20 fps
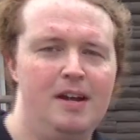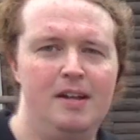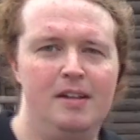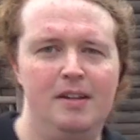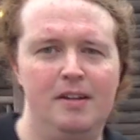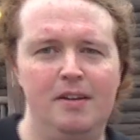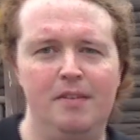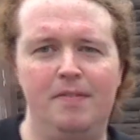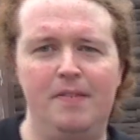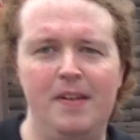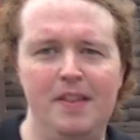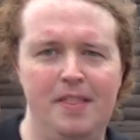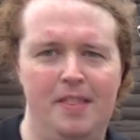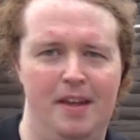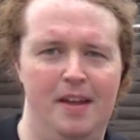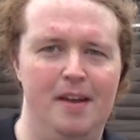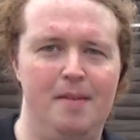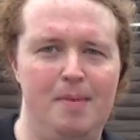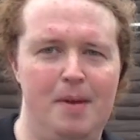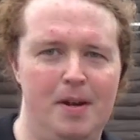Little fun
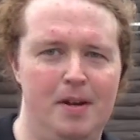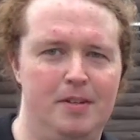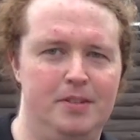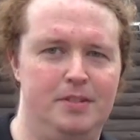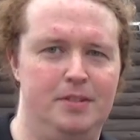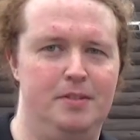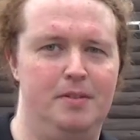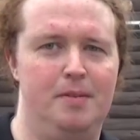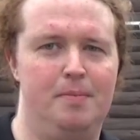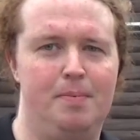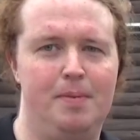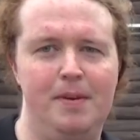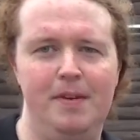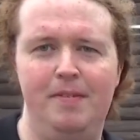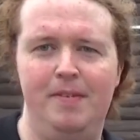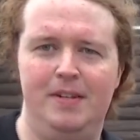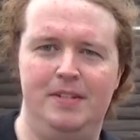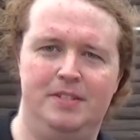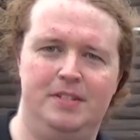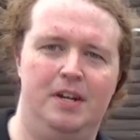thing about also the
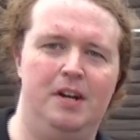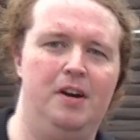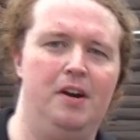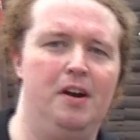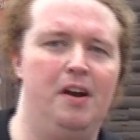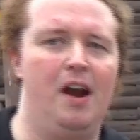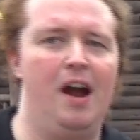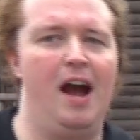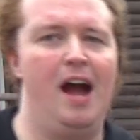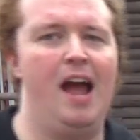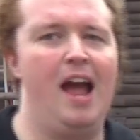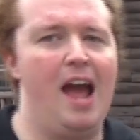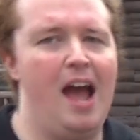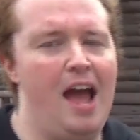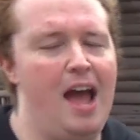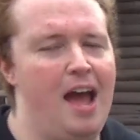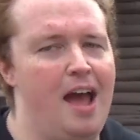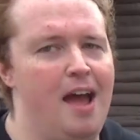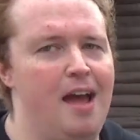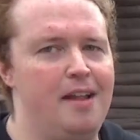previous car I
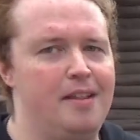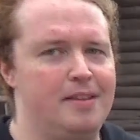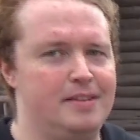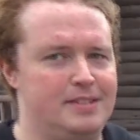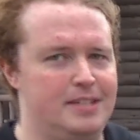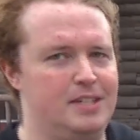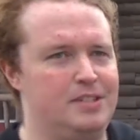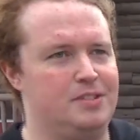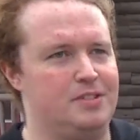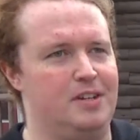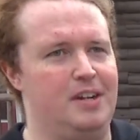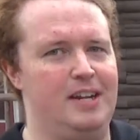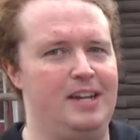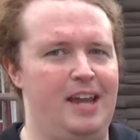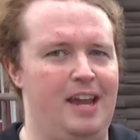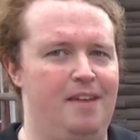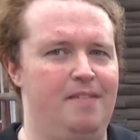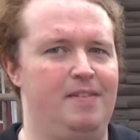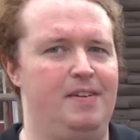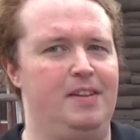had, the Sentra, I
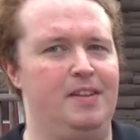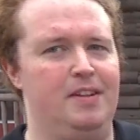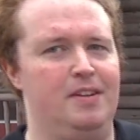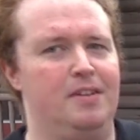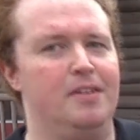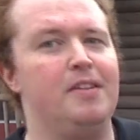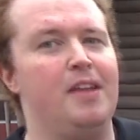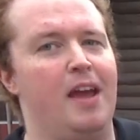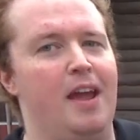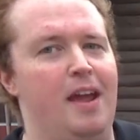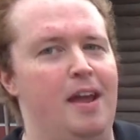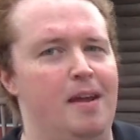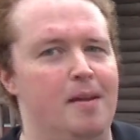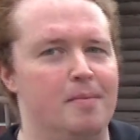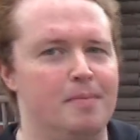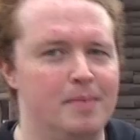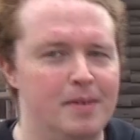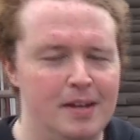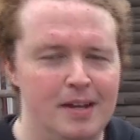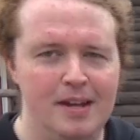gave it a little
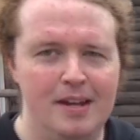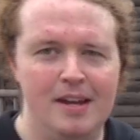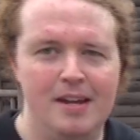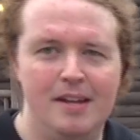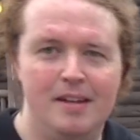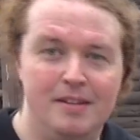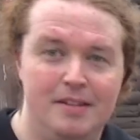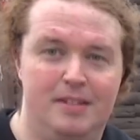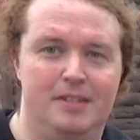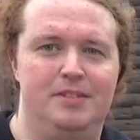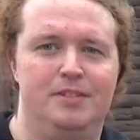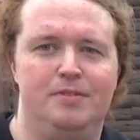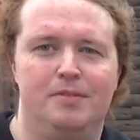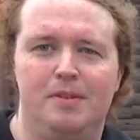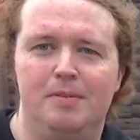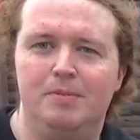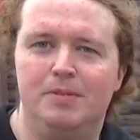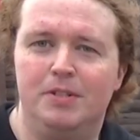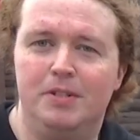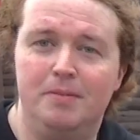name. This is where
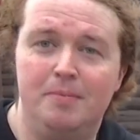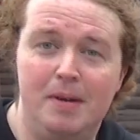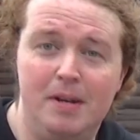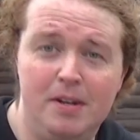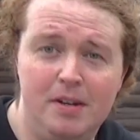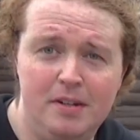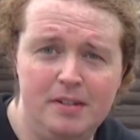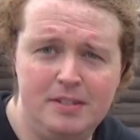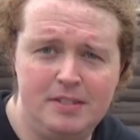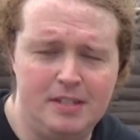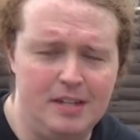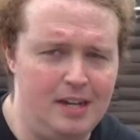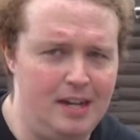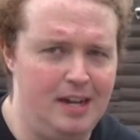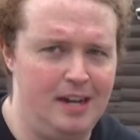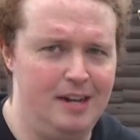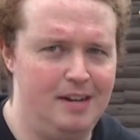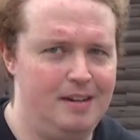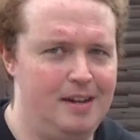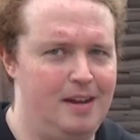I'm showing my nerd
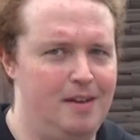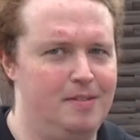side.